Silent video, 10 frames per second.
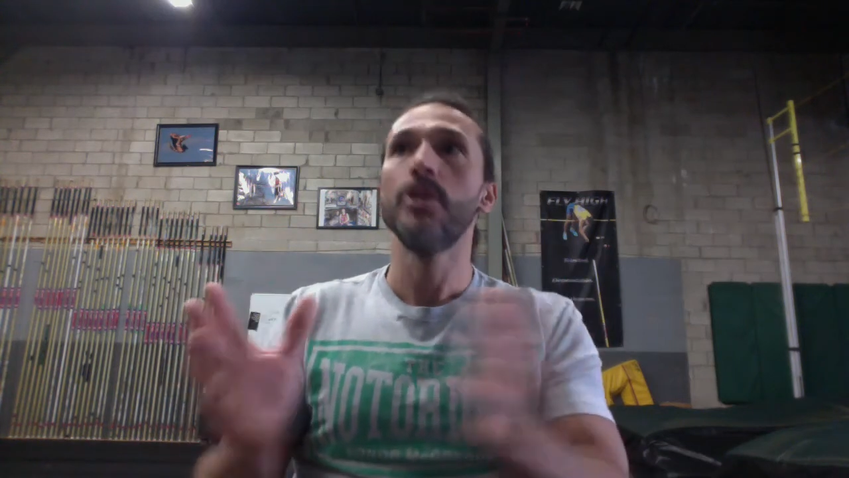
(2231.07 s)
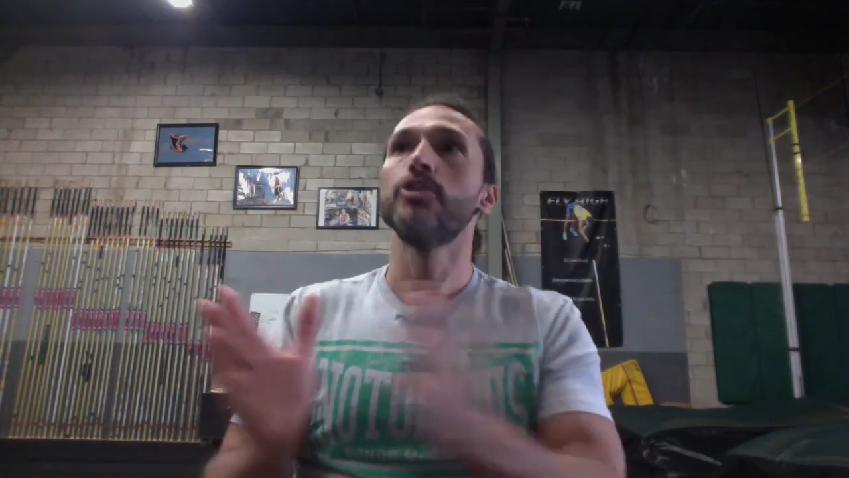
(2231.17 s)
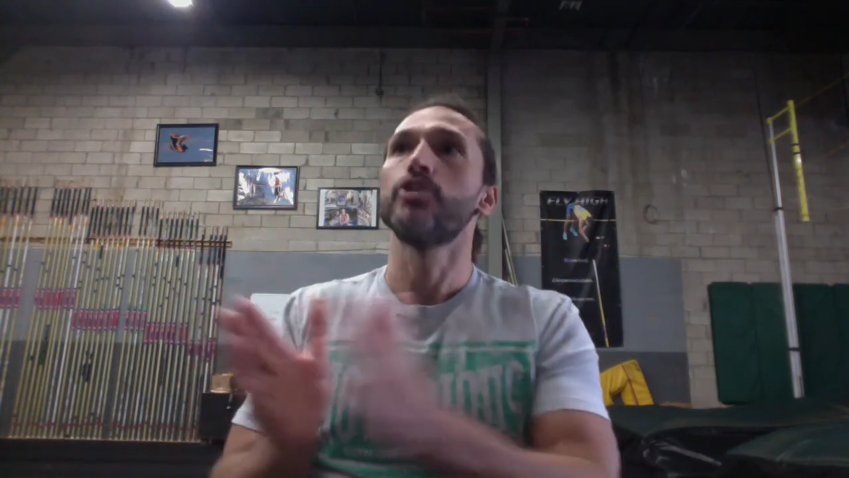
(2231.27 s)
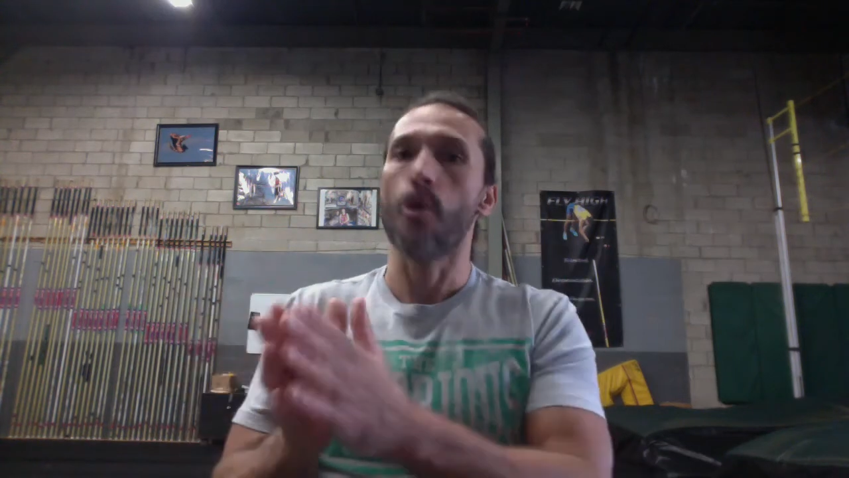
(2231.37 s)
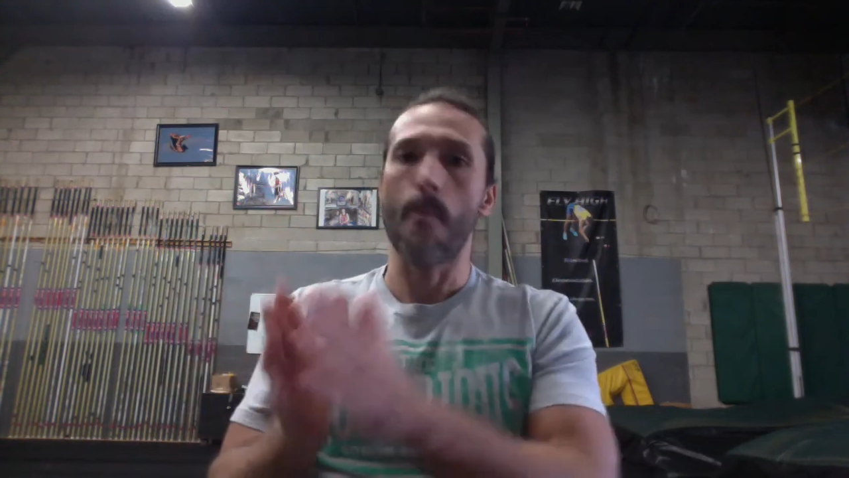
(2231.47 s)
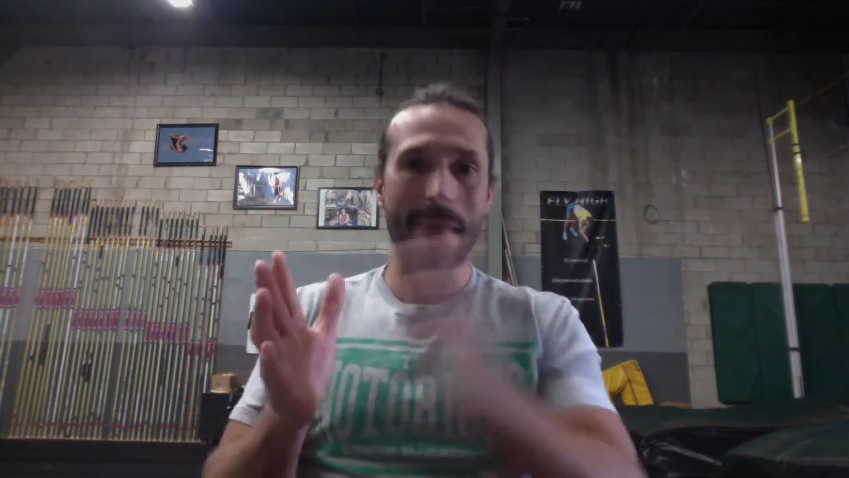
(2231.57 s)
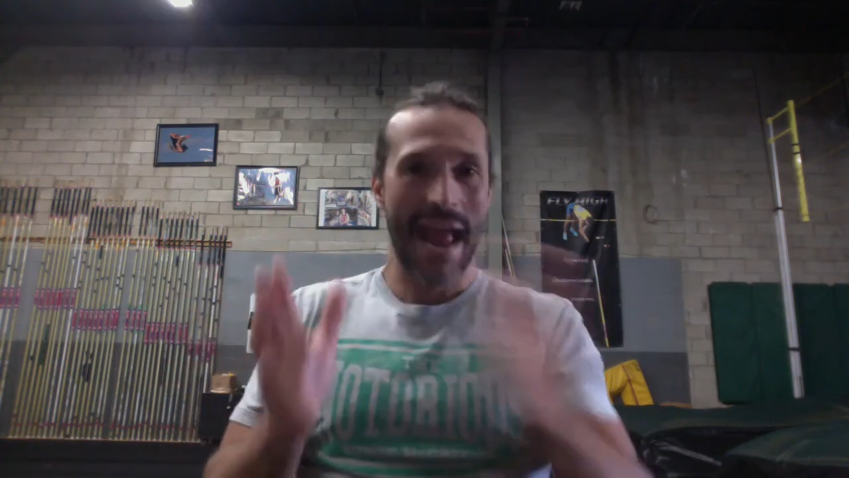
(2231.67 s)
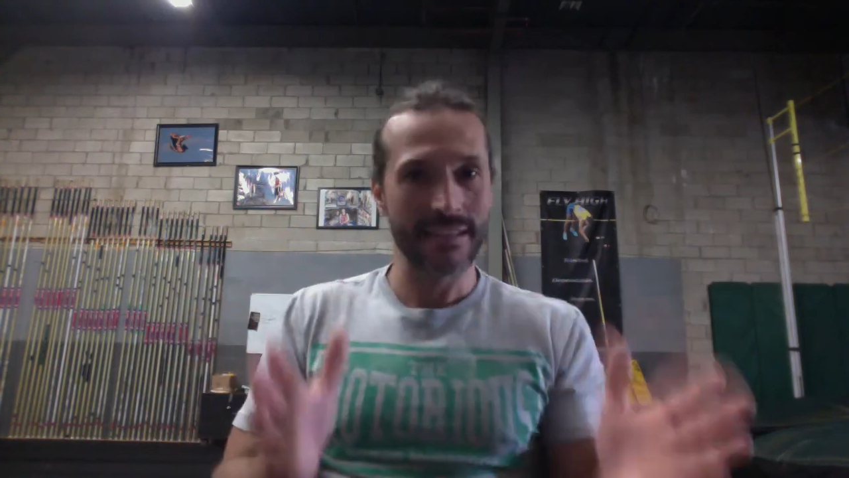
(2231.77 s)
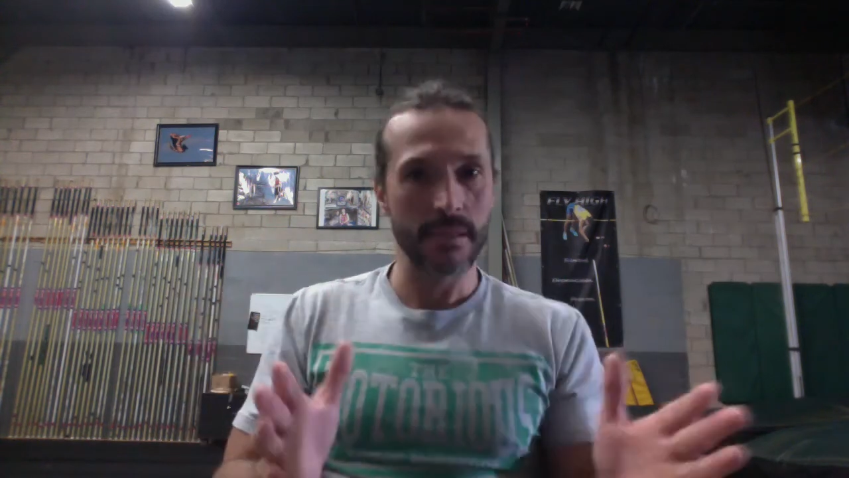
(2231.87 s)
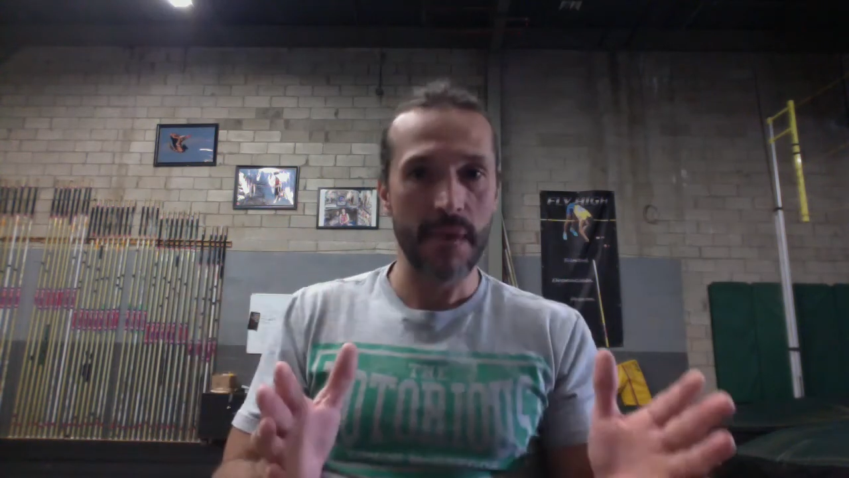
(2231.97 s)
to go
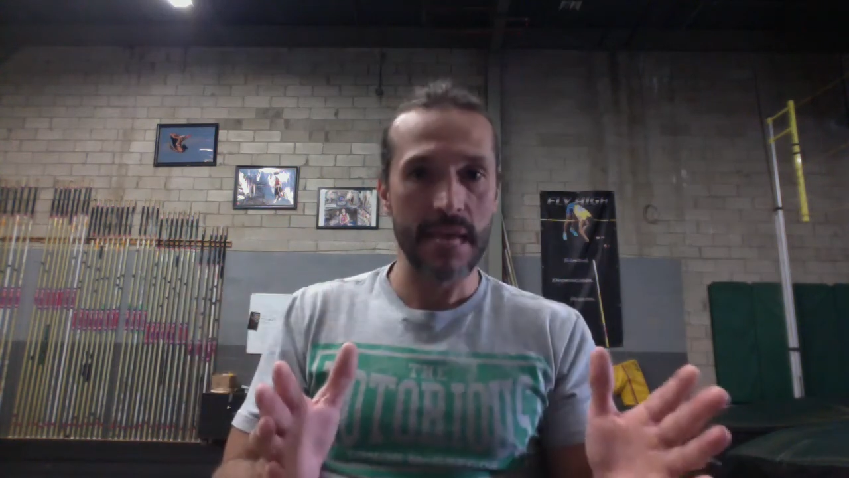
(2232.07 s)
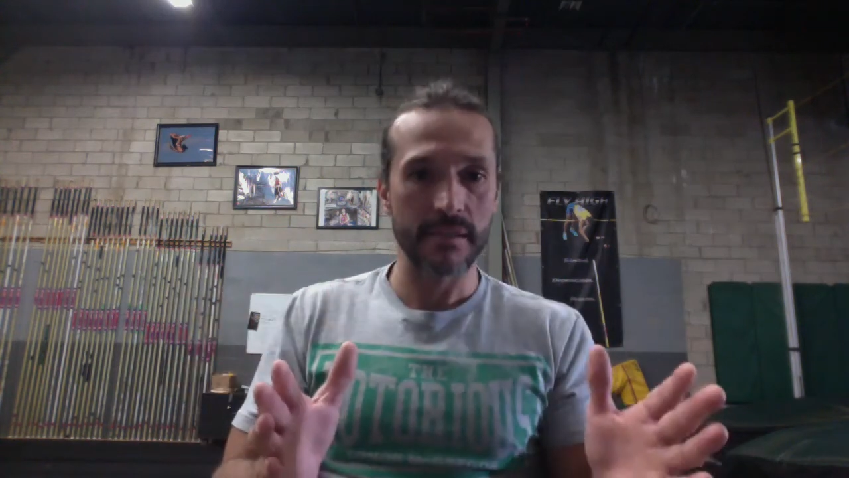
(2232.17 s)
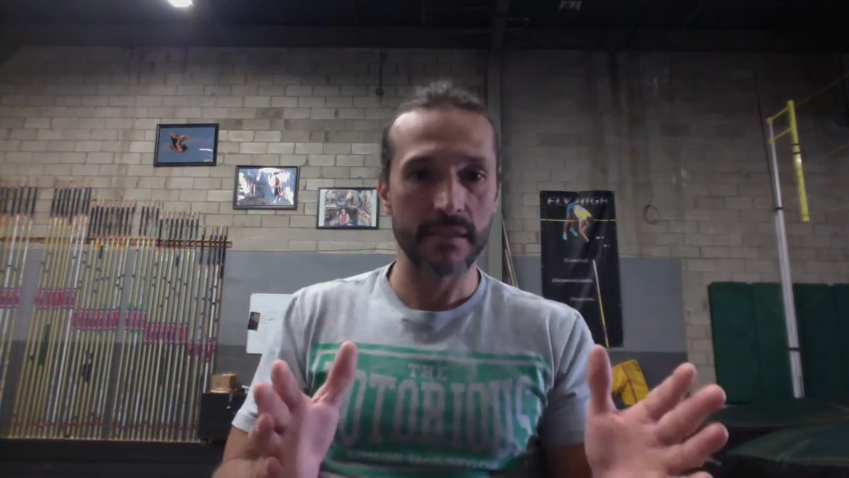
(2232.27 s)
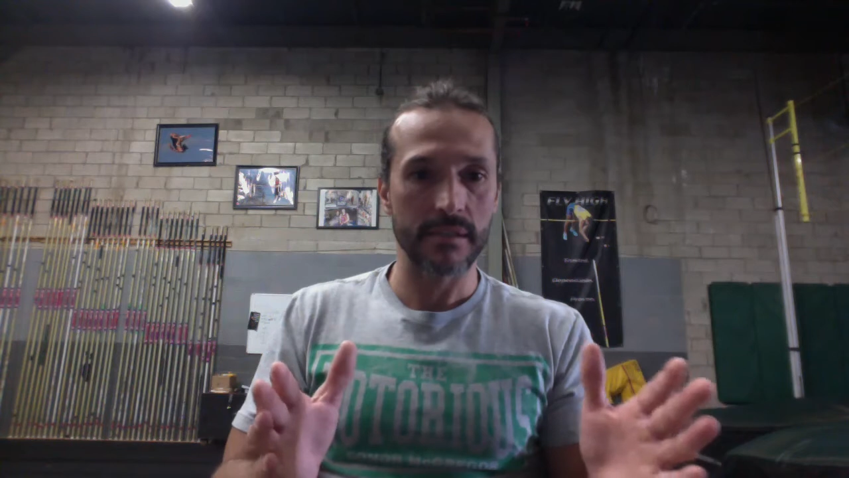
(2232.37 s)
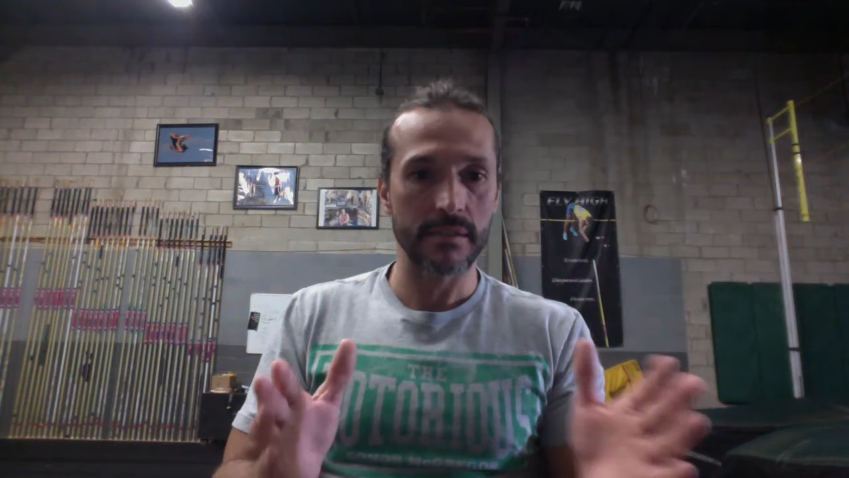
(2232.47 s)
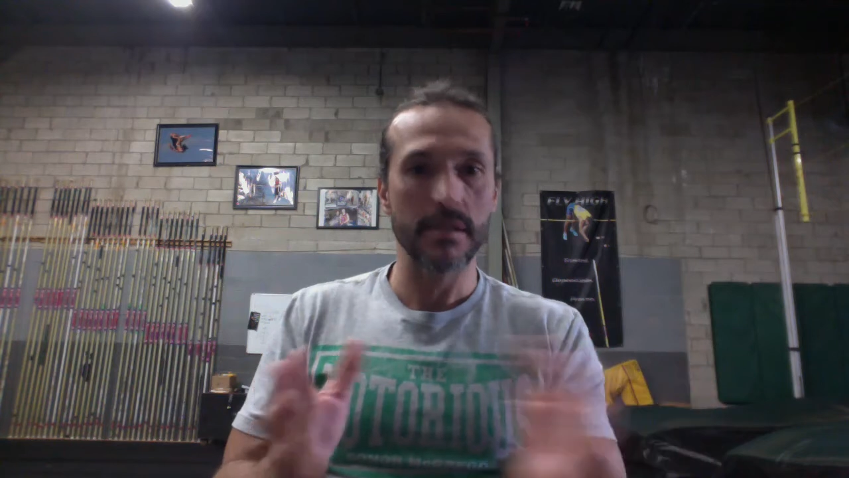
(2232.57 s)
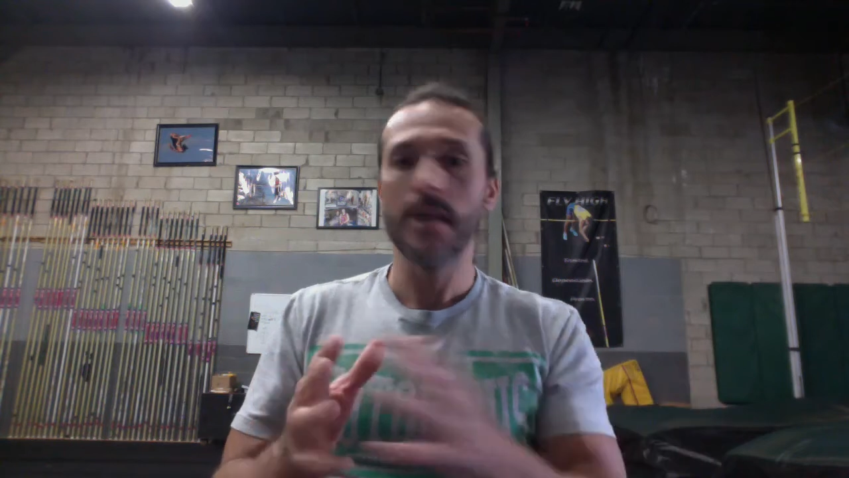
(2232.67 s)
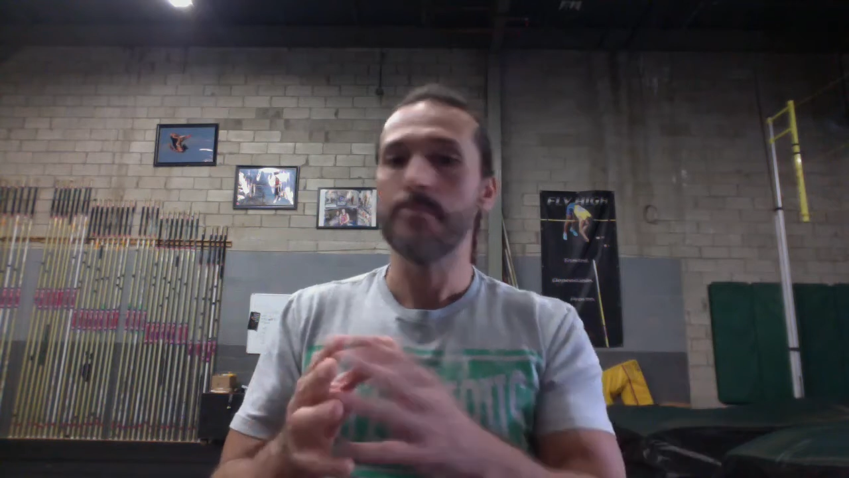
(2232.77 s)
back to basics,